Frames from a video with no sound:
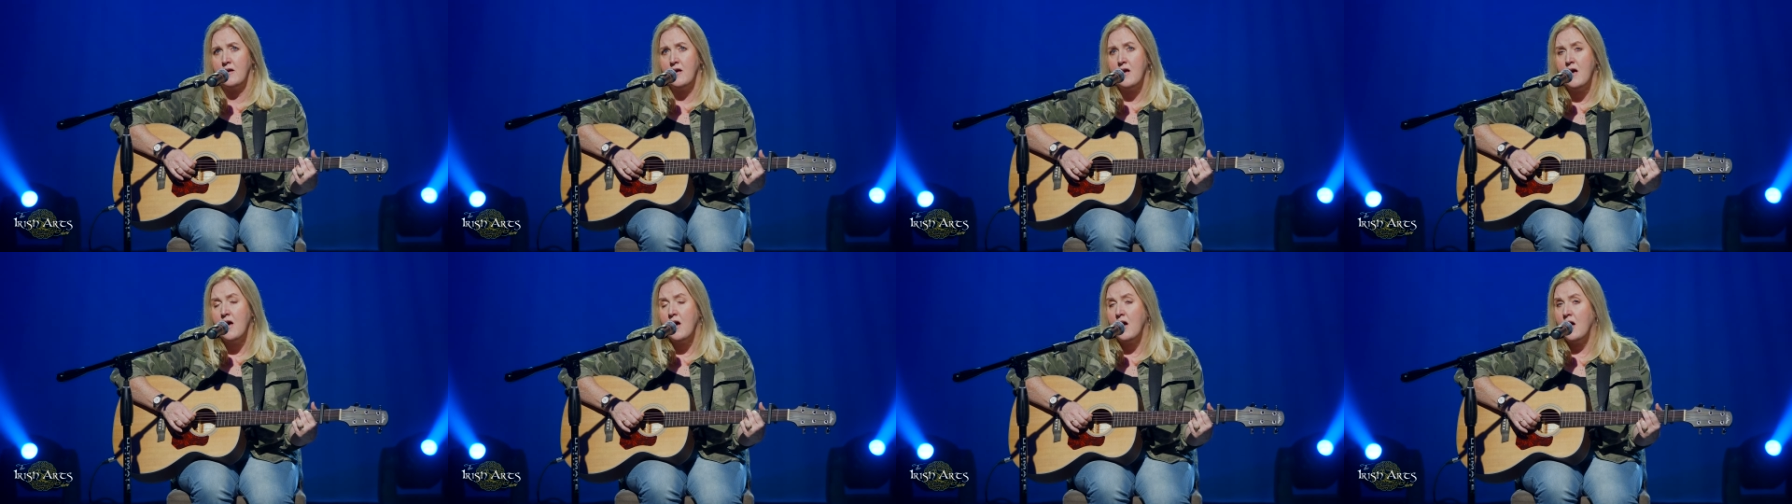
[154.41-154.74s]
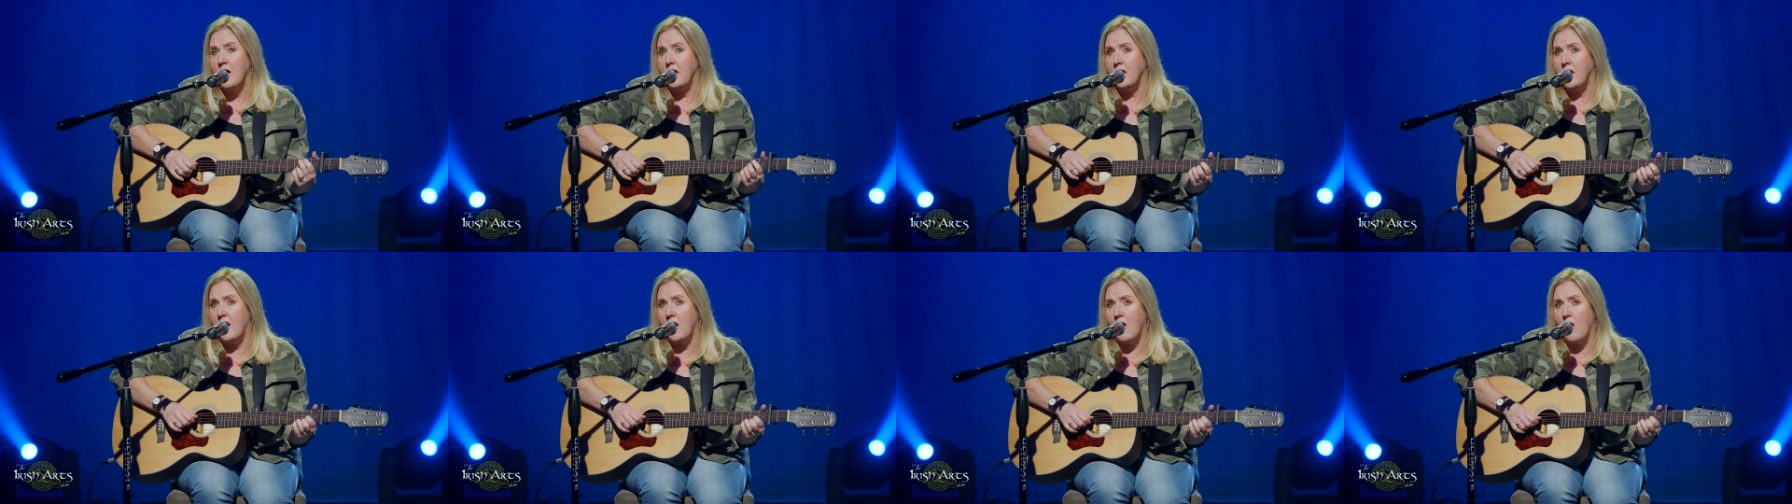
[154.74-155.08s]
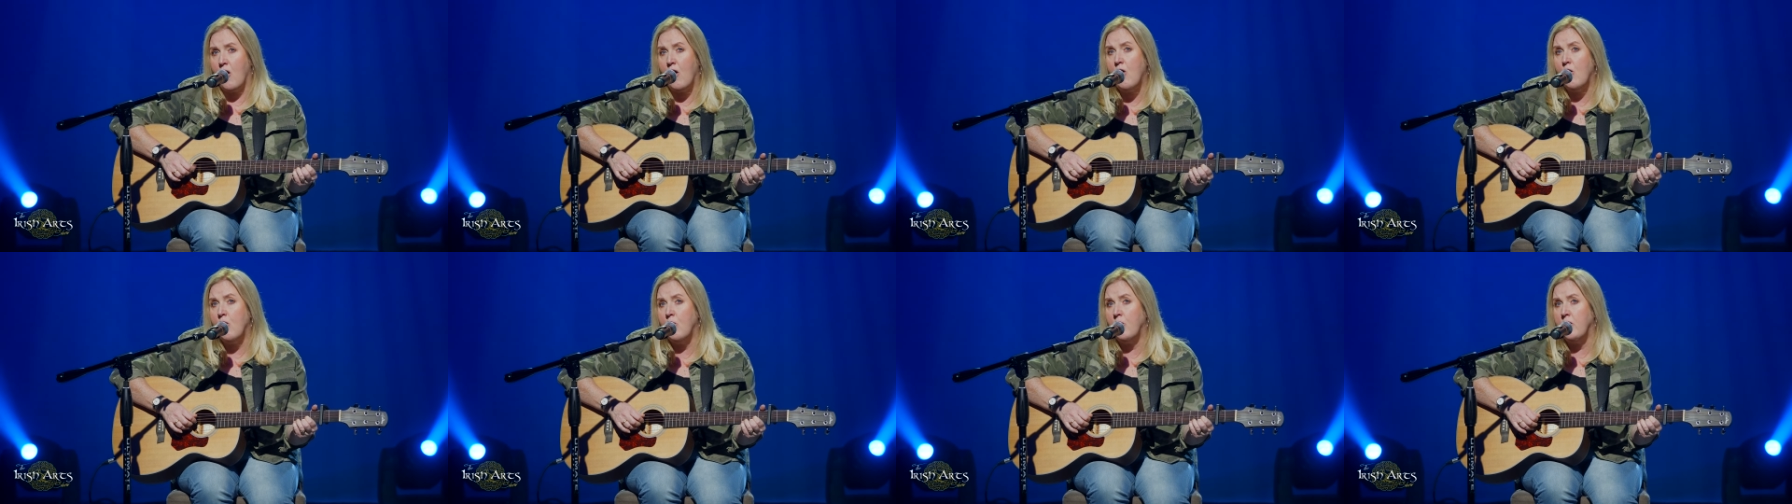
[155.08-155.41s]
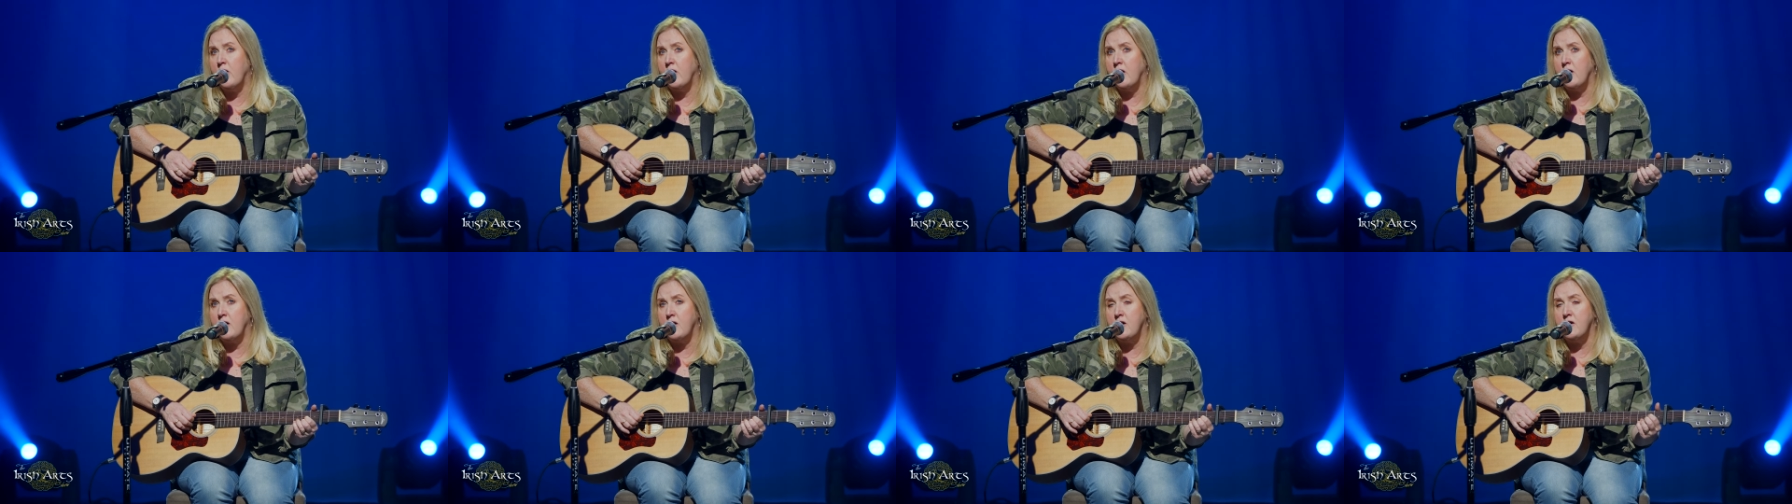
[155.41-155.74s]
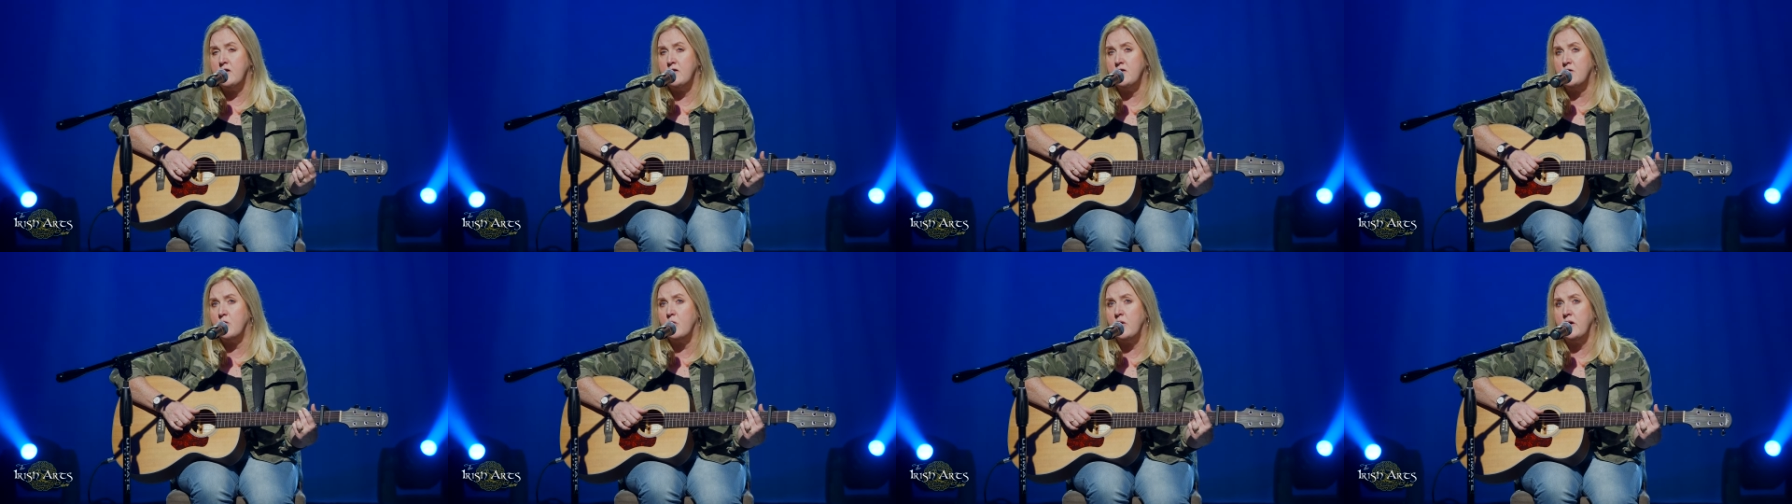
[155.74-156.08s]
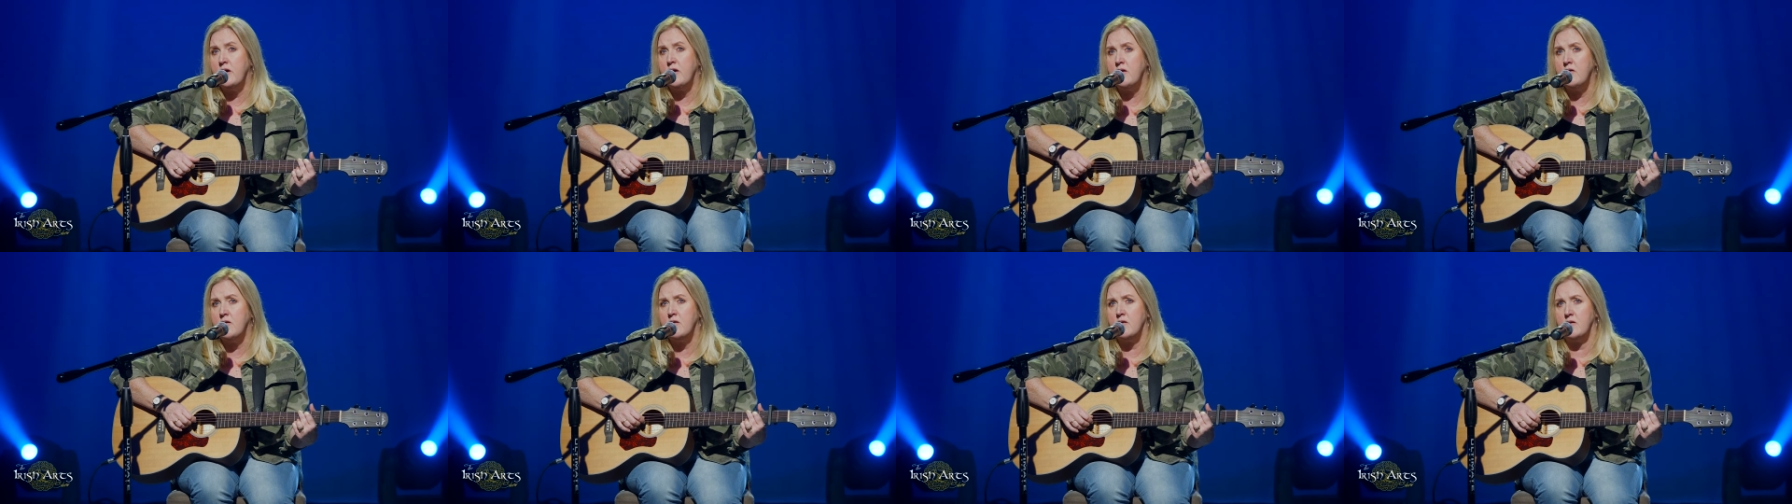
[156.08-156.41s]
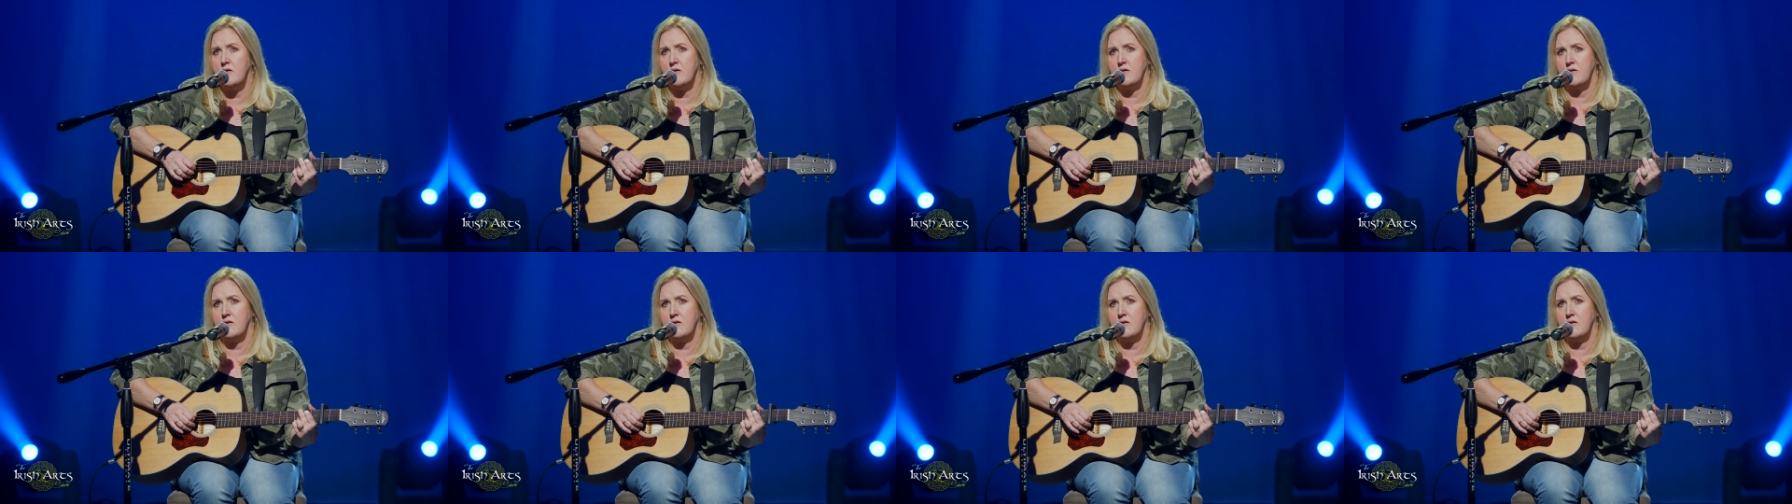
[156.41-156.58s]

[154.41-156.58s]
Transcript: and I always will.